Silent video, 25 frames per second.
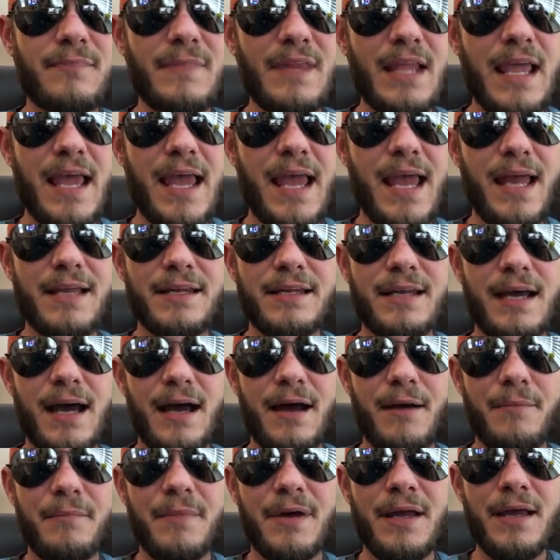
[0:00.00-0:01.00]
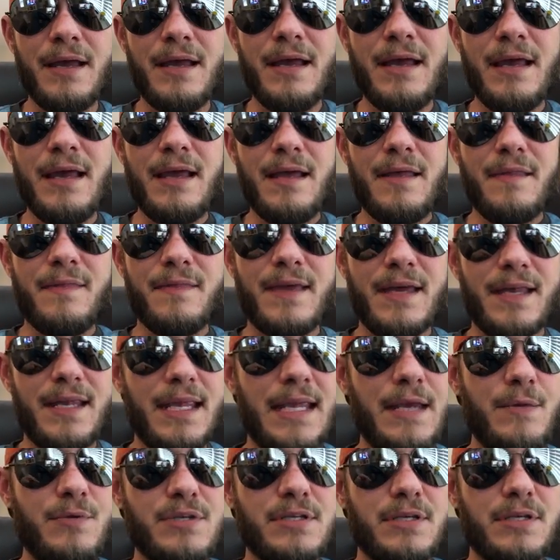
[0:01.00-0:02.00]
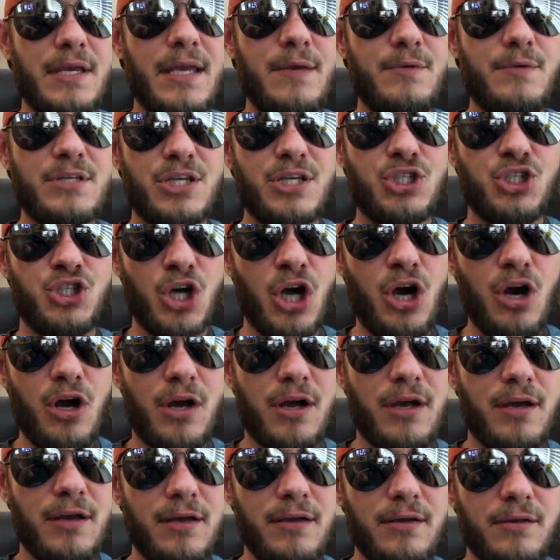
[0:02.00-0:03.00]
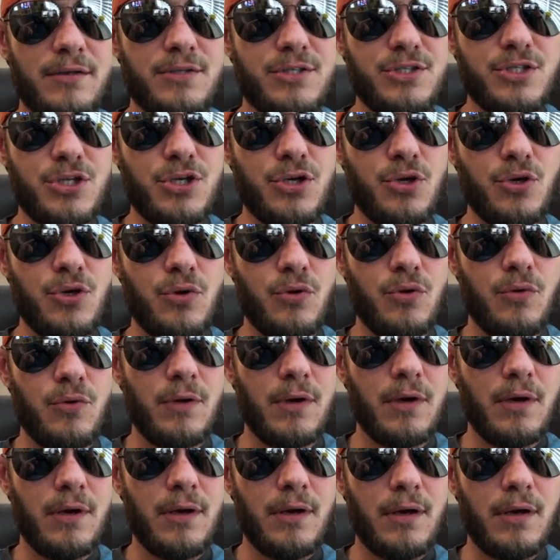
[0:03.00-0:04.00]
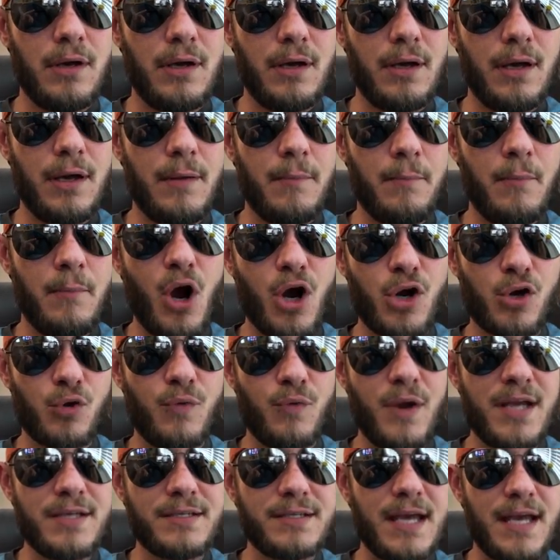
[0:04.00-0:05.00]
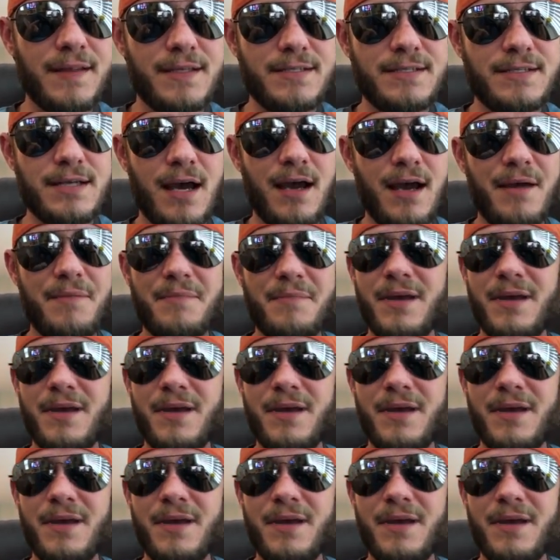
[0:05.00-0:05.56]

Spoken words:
And that he was a jerk to Mark Richt at the time.